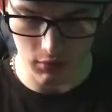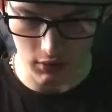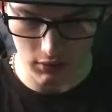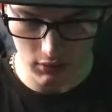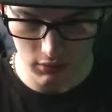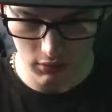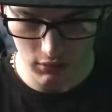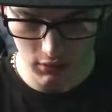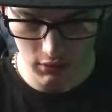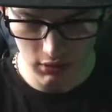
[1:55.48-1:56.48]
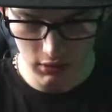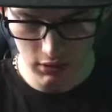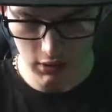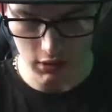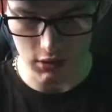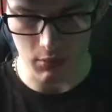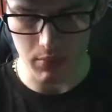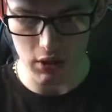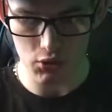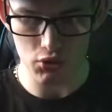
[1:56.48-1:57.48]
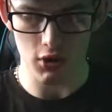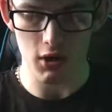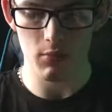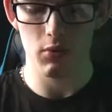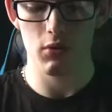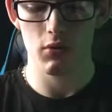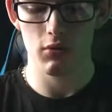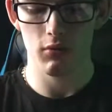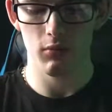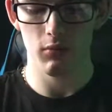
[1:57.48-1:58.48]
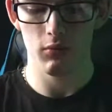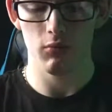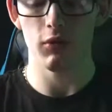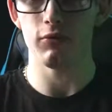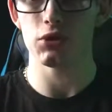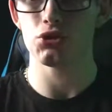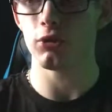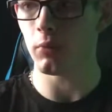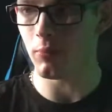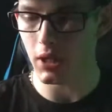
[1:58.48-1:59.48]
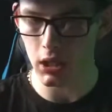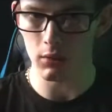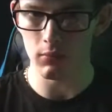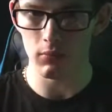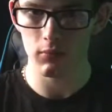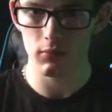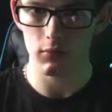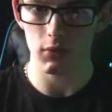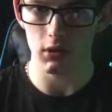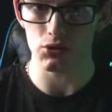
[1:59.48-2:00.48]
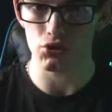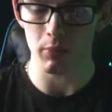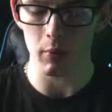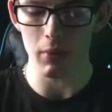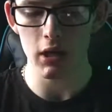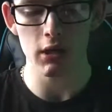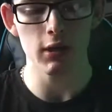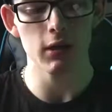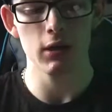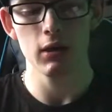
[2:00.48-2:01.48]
but it's a bear trap with a strip of bacon, in it. I don't know